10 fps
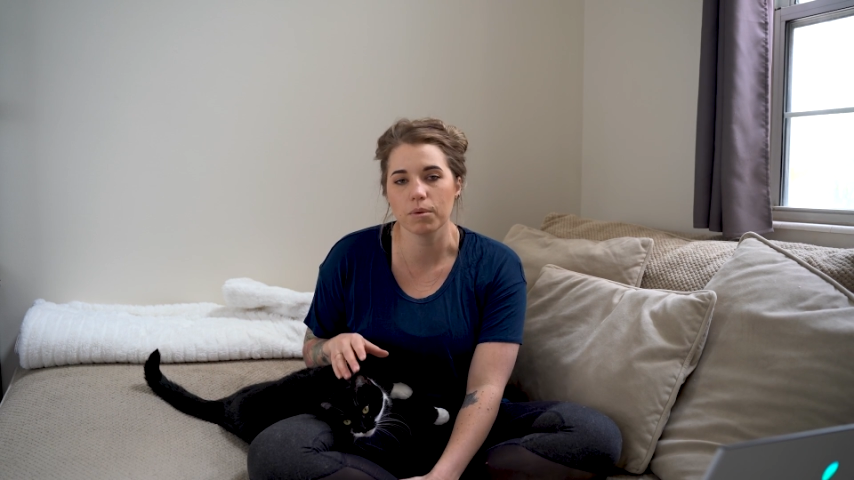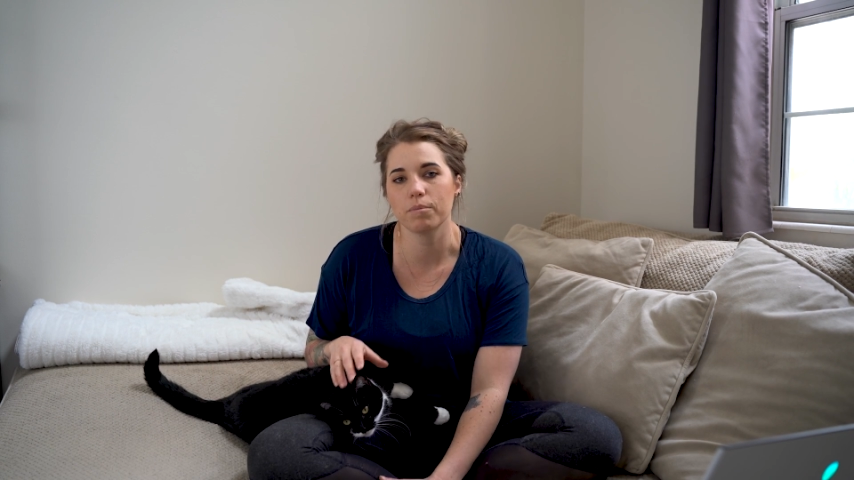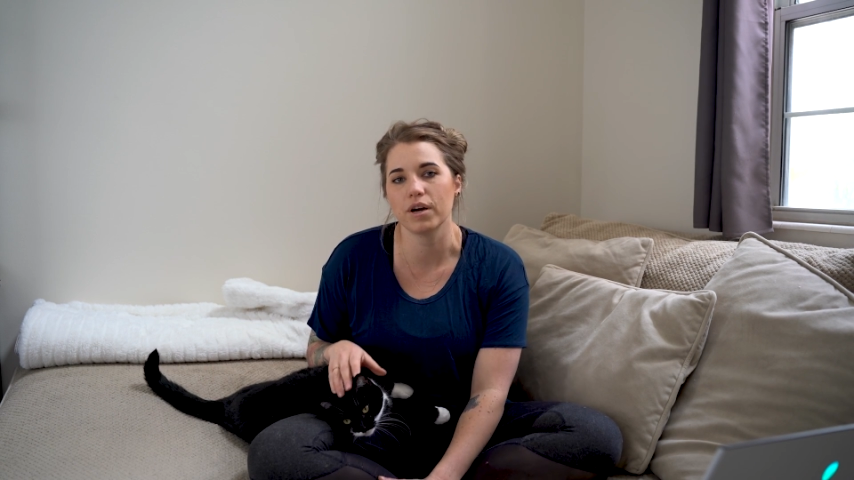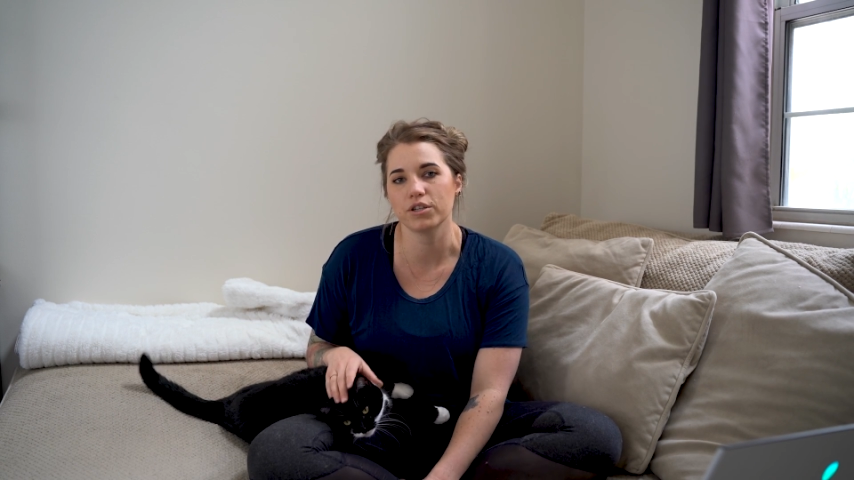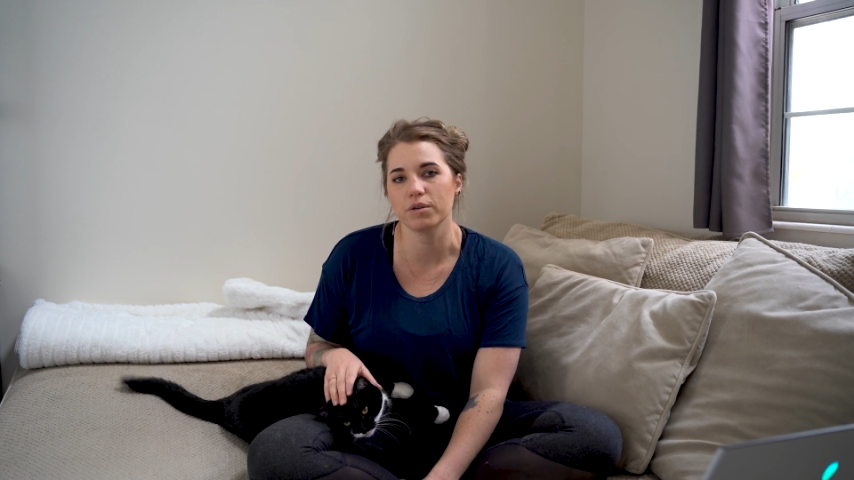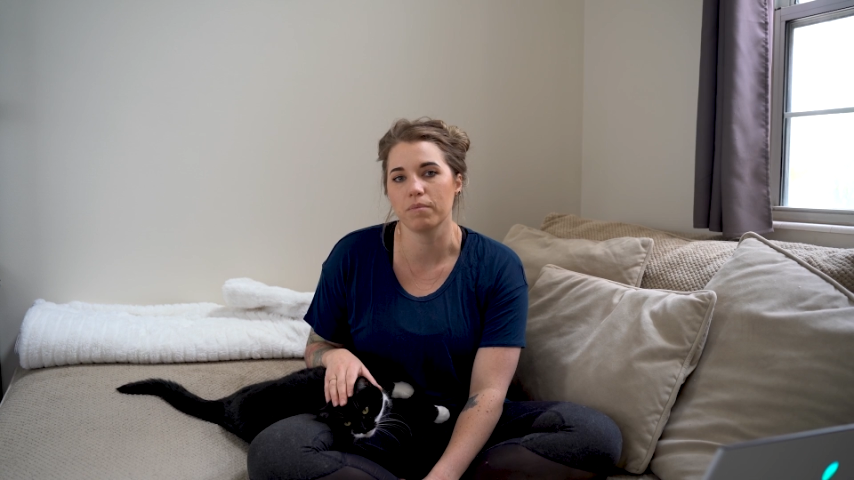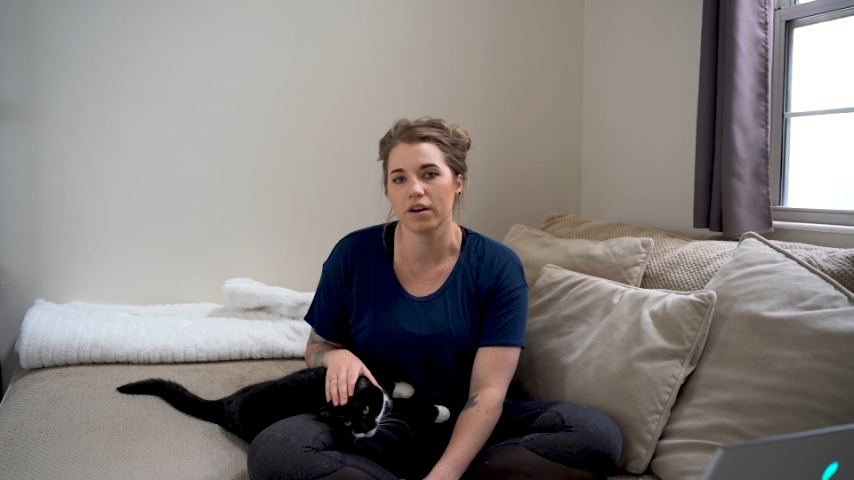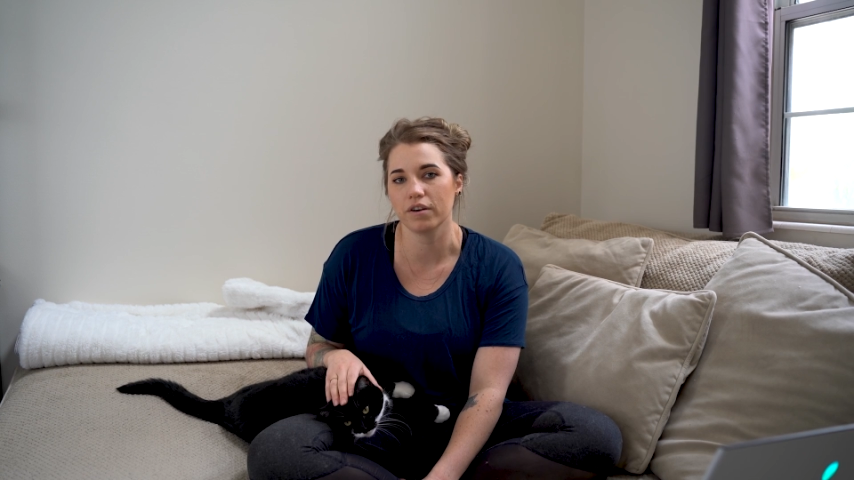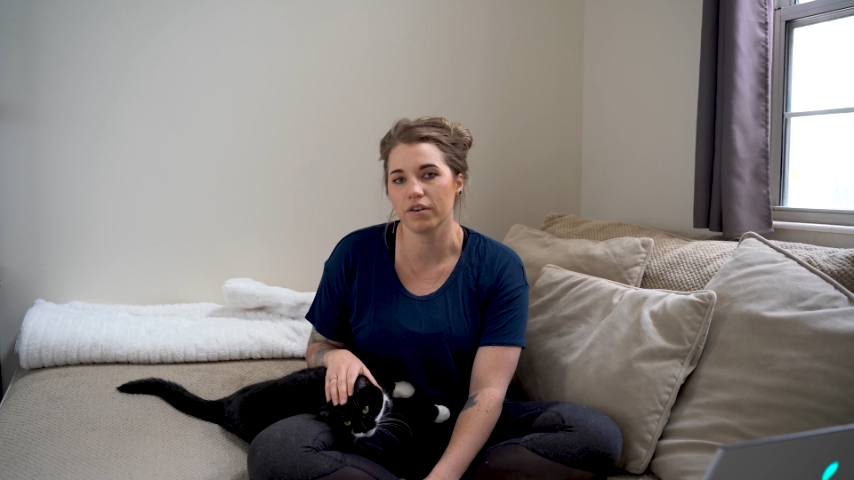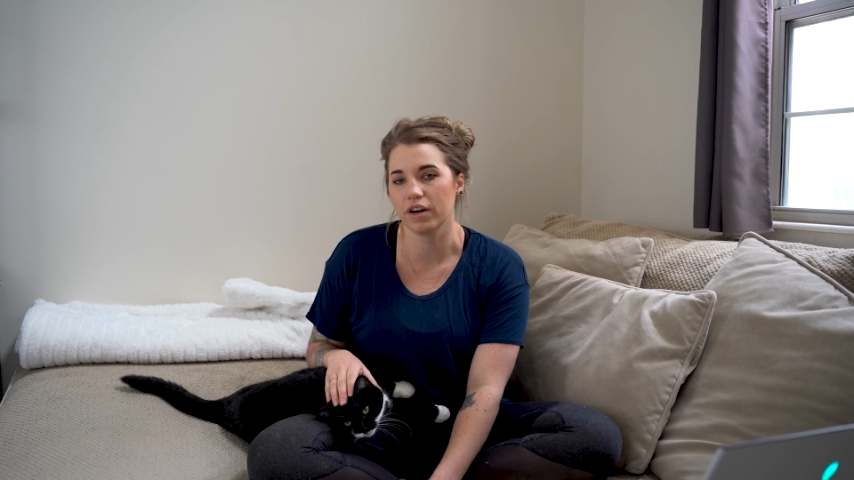blood pressure
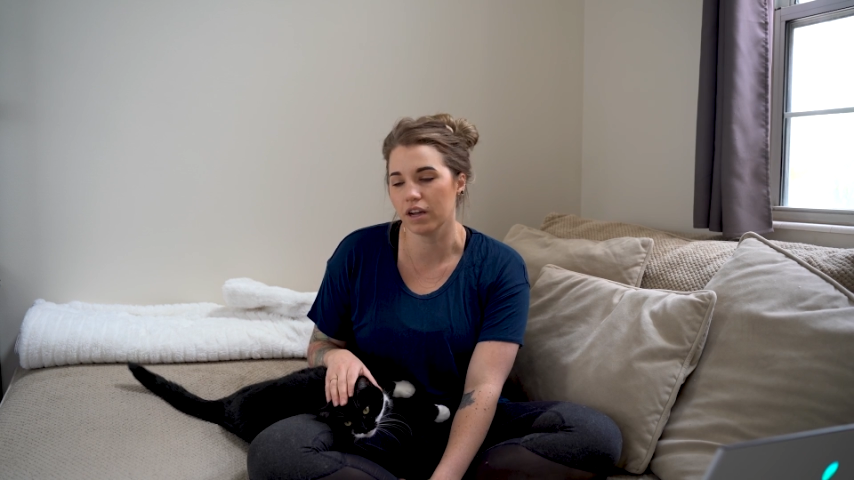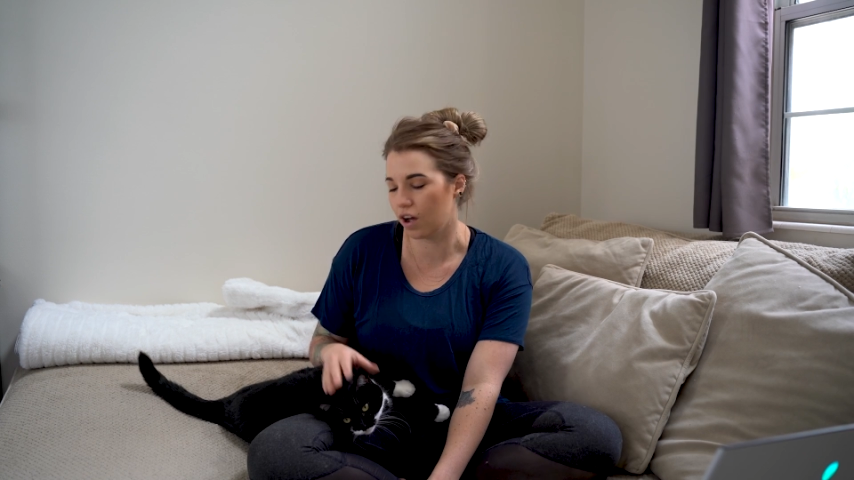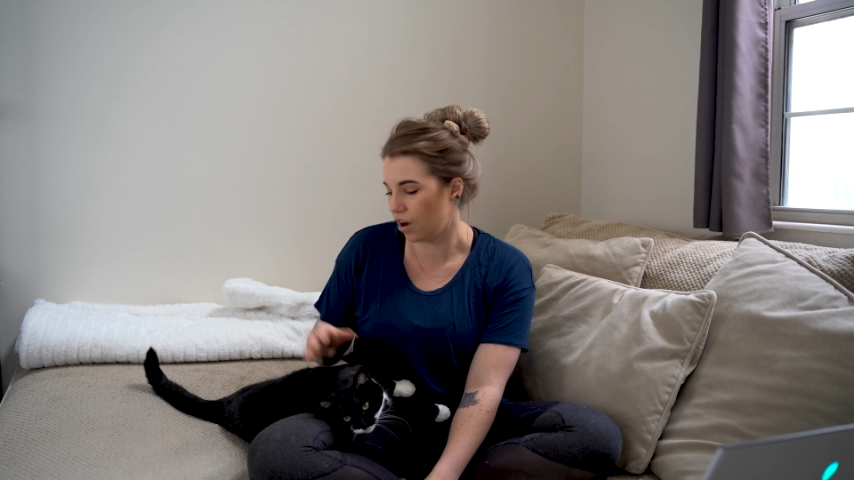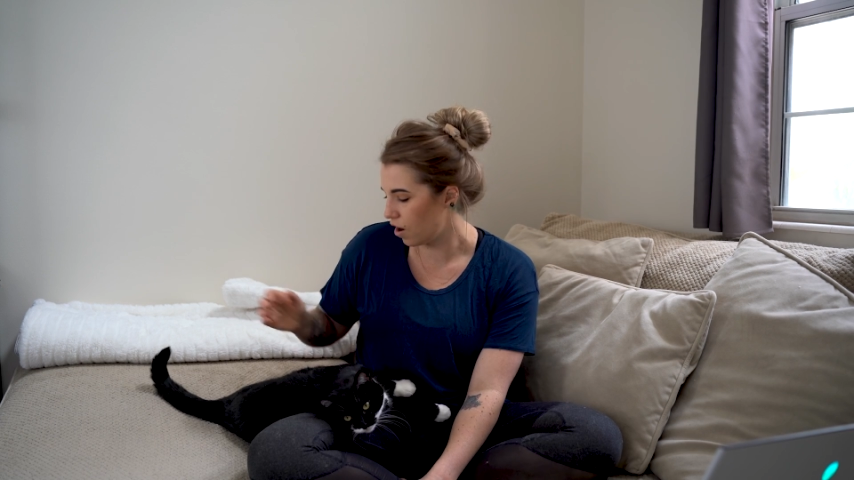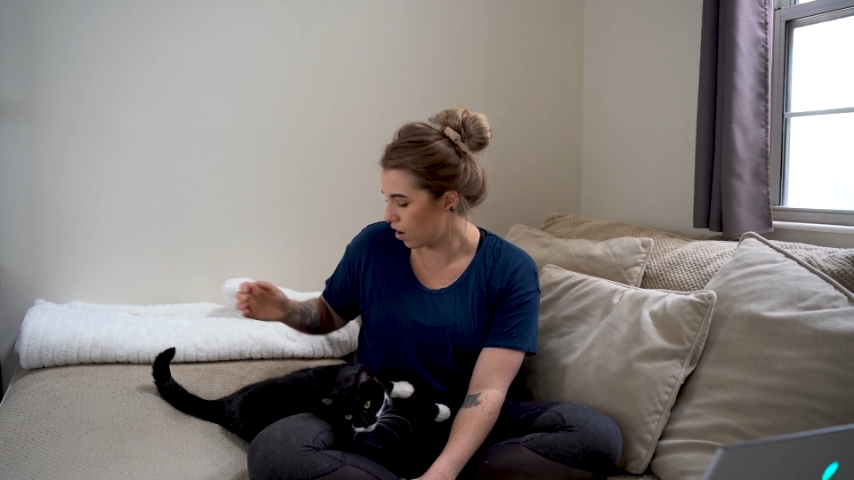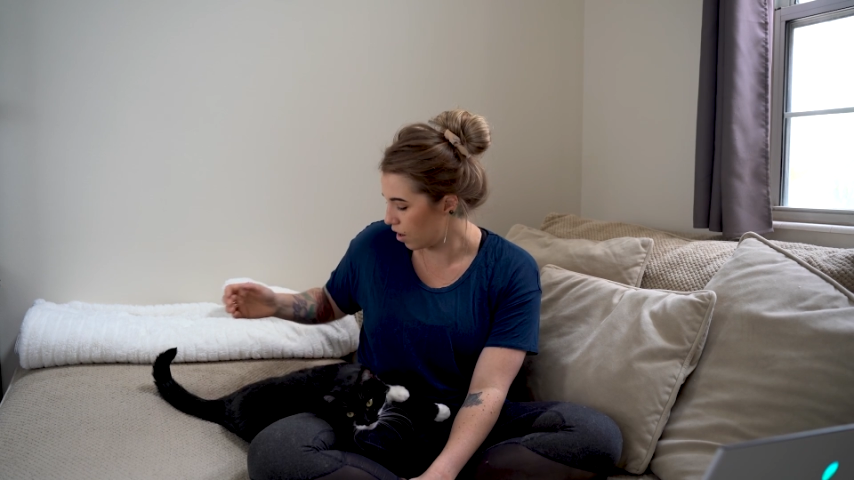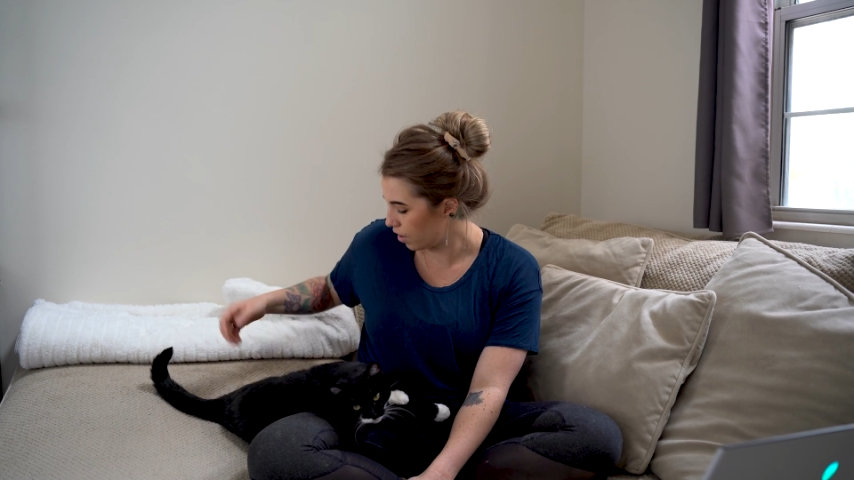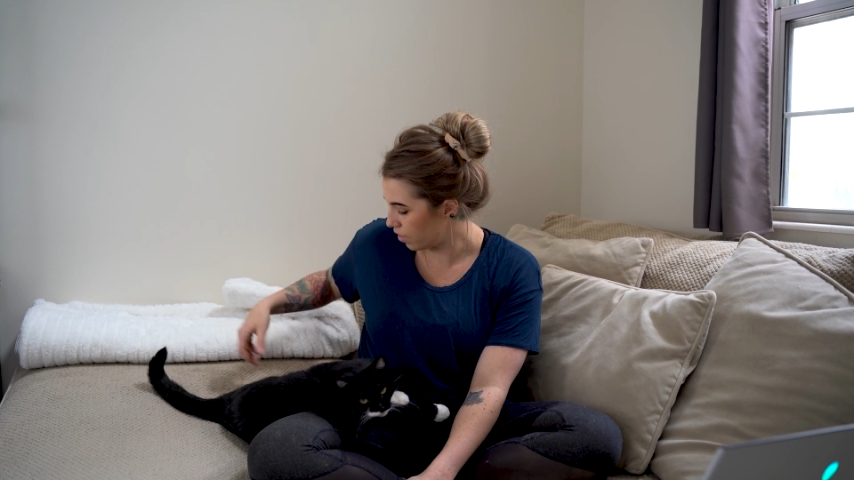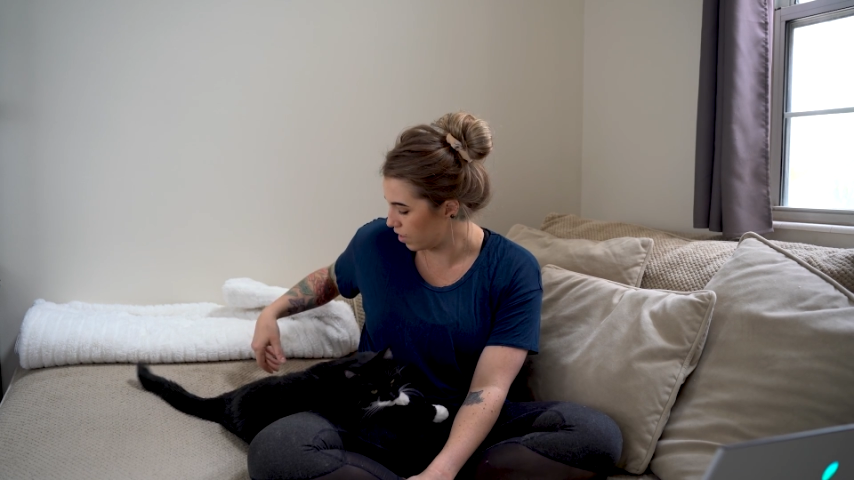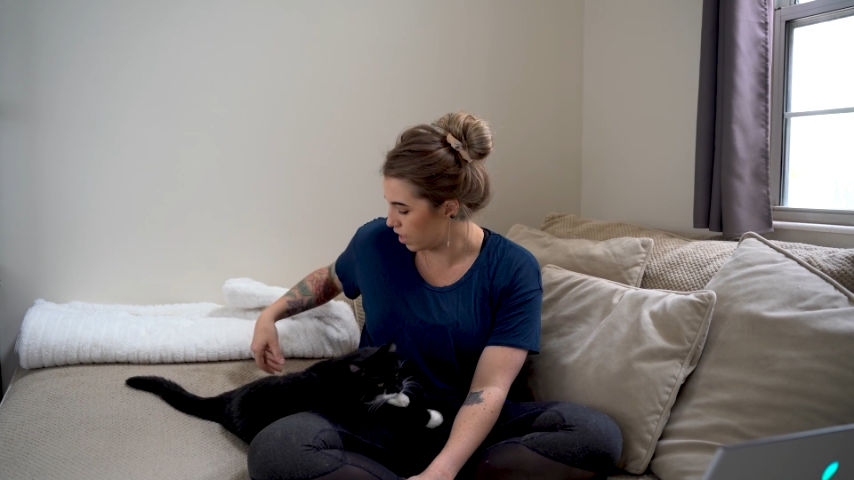monitoring
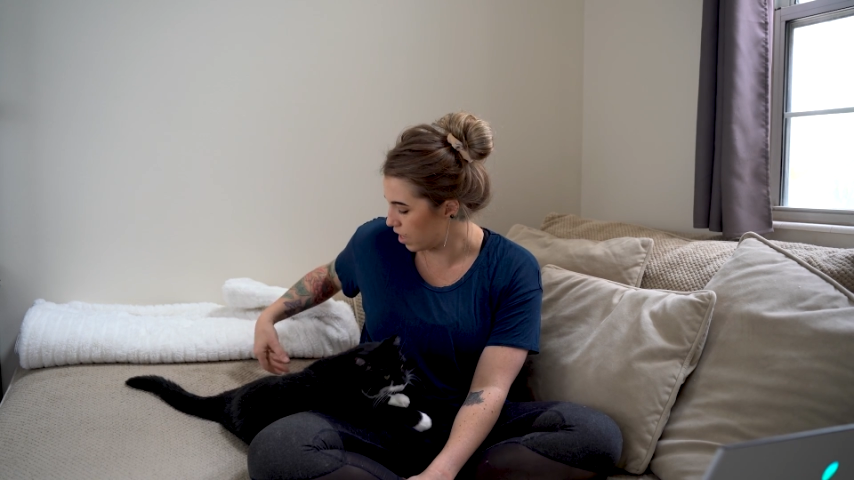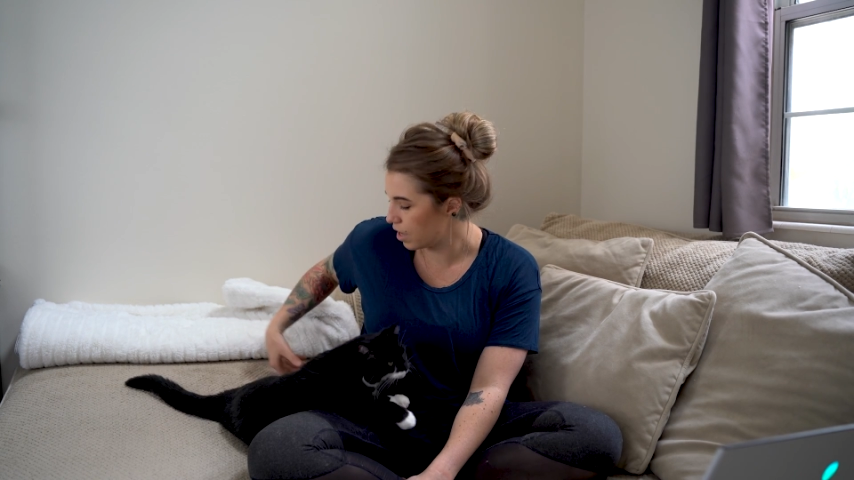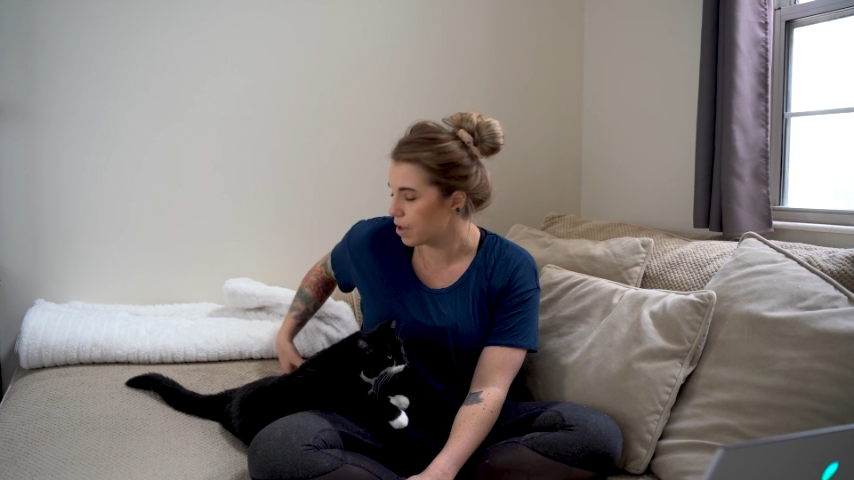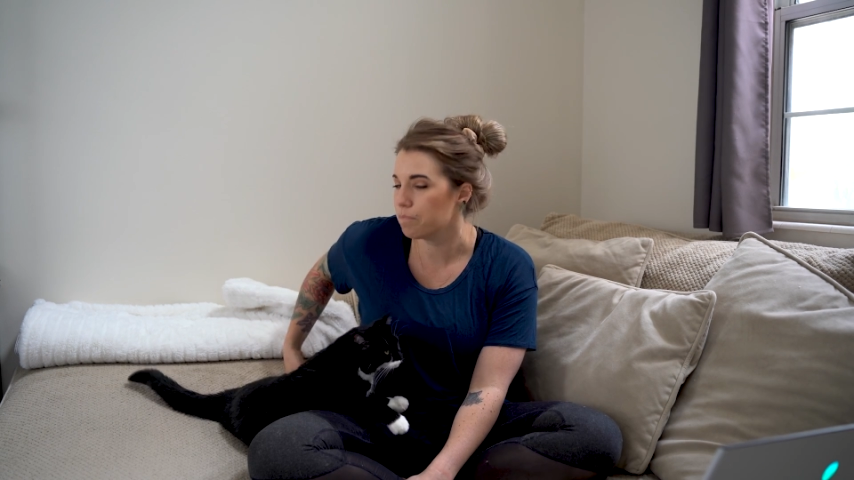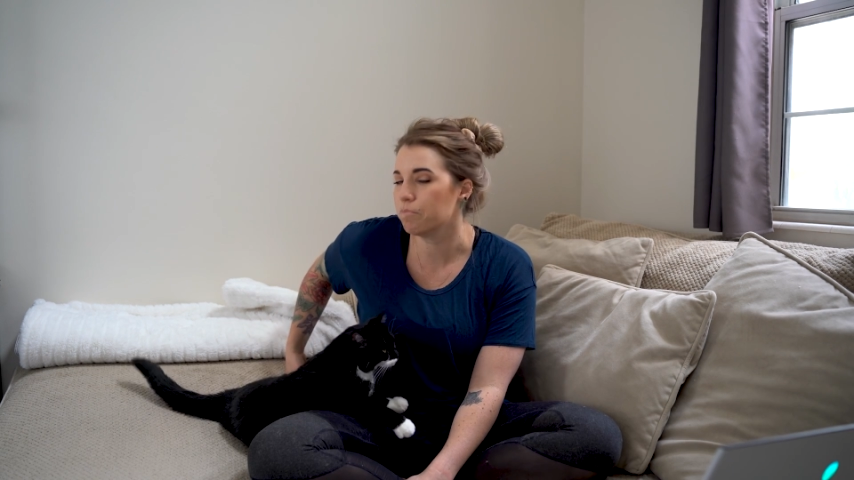are the